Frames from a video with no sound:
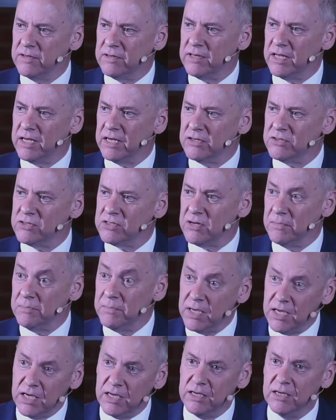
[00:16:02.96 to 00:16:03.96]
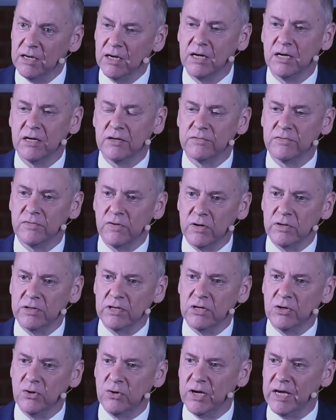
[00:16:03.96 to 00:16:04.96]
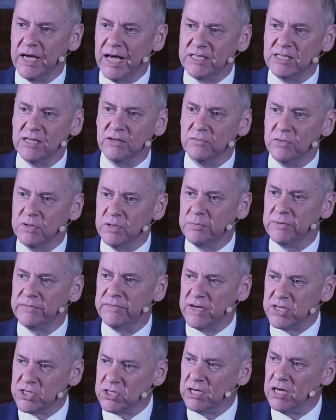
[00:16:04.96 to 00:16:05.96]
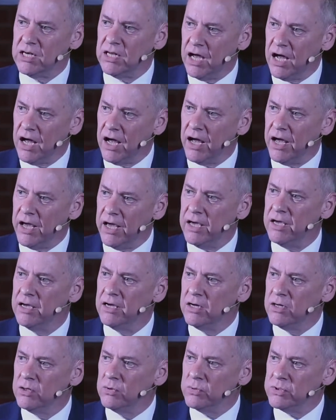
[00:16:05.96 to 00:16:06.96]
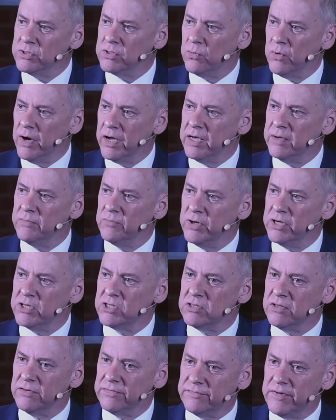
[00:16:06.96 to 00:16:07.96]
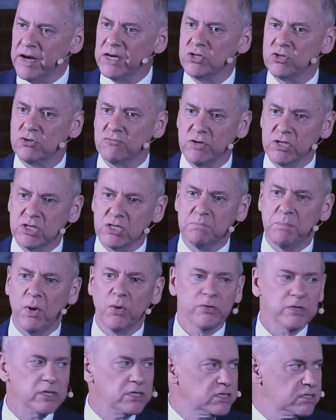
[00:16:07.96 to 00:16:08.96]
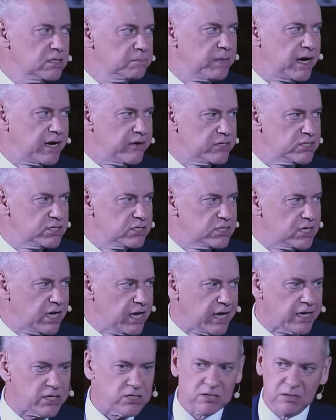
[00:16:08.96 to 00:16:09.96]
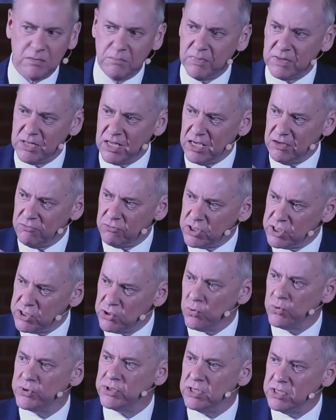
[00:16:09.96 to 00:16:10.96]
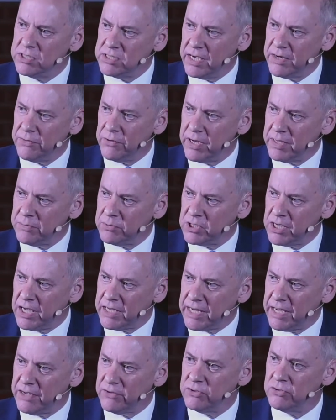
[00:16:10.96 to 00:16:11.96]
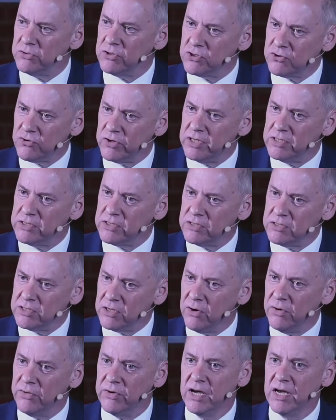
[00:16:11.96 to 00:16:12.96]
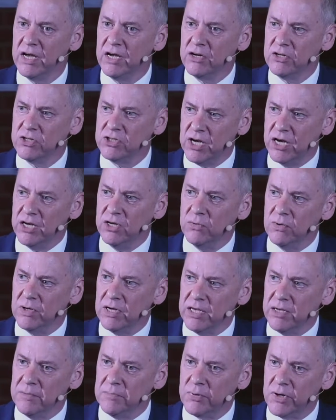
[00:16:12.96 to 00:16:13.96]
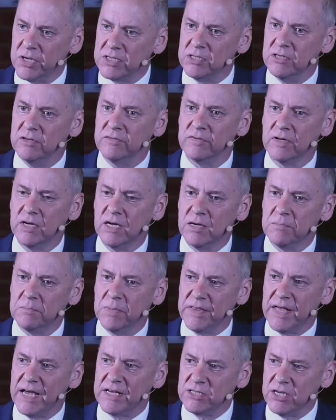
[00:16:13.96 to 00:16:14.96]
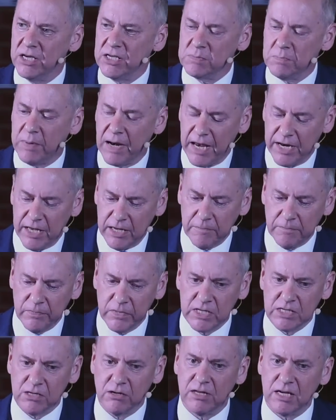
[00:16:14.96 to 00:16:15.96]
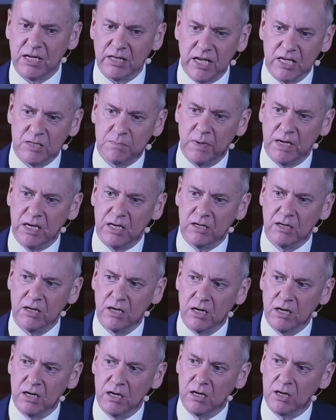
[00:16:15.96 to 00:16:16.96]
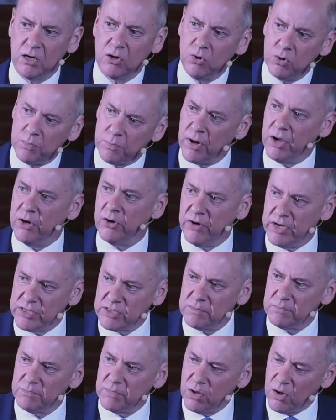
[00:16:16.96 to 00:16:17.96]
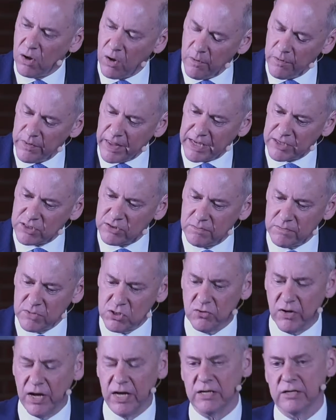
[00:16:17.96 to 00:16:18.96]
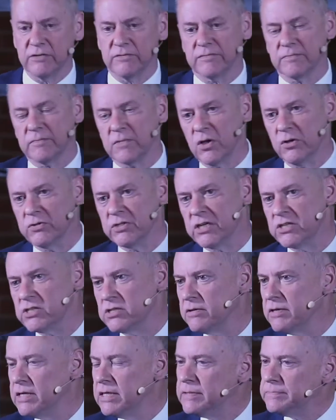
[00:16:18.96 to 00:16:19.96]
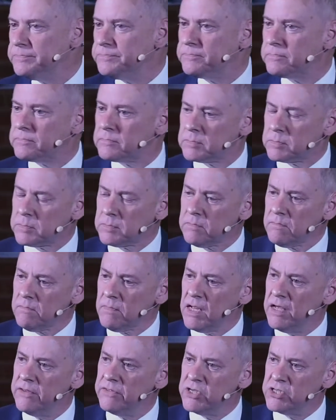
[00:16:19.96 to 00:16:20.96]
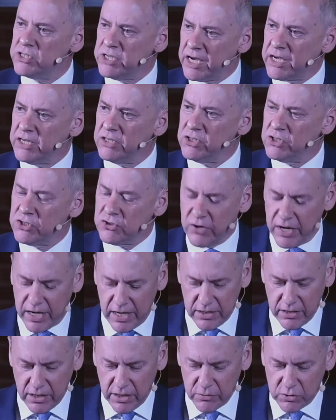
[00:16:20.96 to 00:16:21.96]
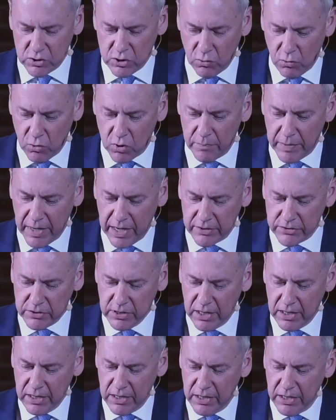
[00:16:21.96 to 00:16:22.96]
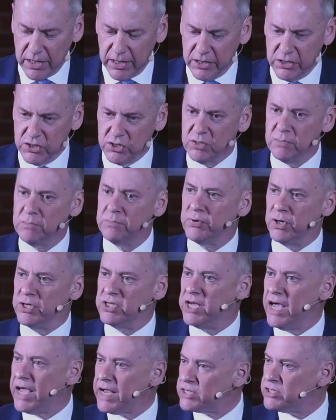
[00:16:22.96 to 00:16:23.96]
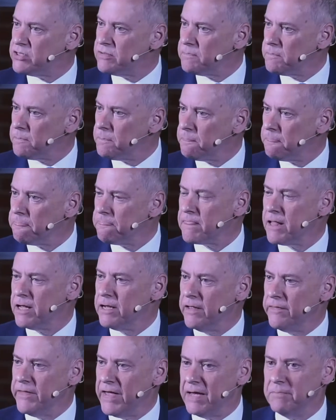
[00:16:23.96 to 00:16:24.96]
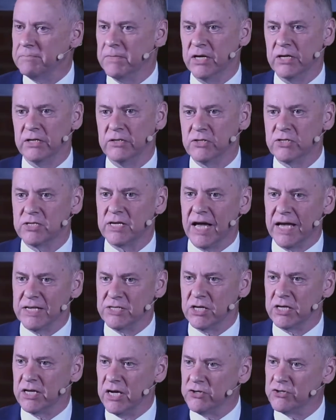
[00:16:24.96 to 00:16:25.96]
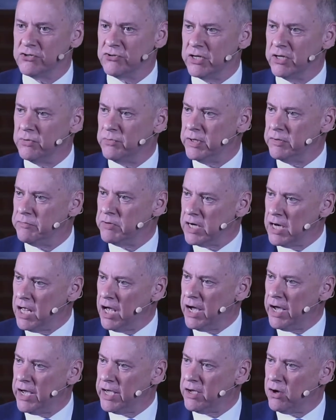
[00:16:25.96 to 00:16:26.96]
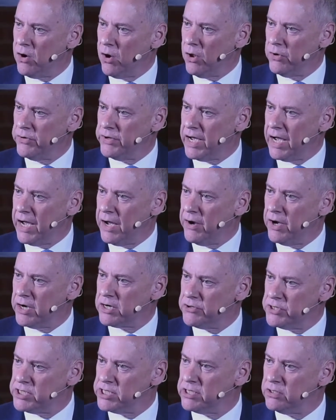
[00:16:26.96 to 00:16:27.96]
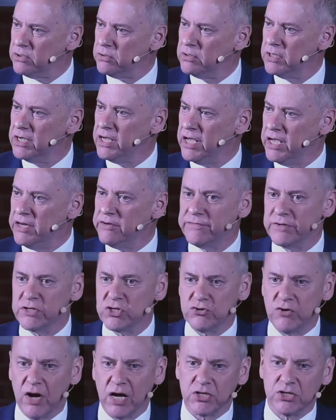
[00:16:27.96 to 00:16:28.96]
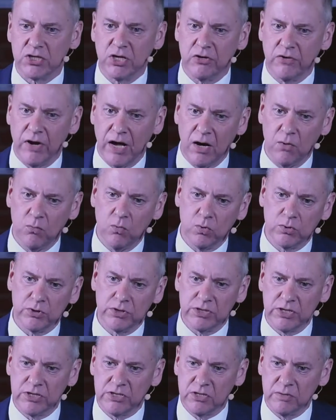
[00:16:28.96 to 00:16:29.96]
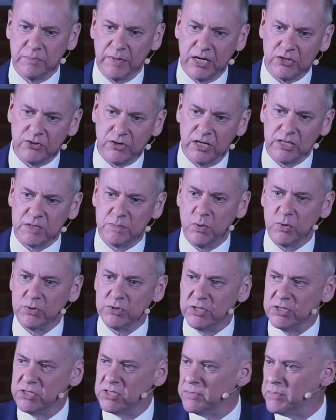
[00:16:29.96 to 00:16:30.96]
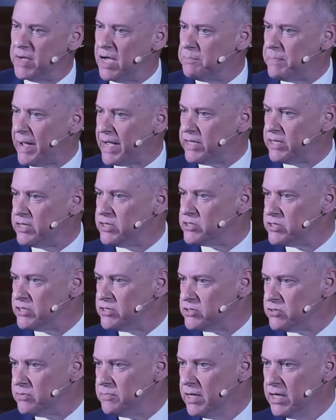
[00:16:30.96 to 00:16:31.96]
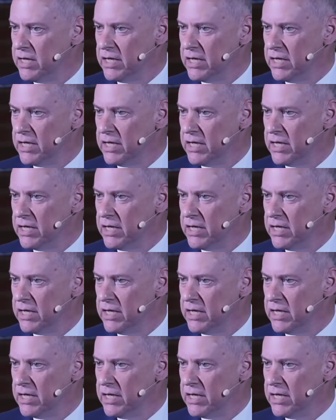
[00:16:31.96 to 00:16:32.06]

things to me, looking at it with a professional eye, was the way in which the French responded to the Paris attacks and the resources they were able to get out on the streets and so on, genuinely impressive. But that takes planning. So I think there's been good progress on that strand of contest. The second strand I would talk about is protect, and that means as a country we rely on our critical infrastructure, our water system, our transport system, our banking system,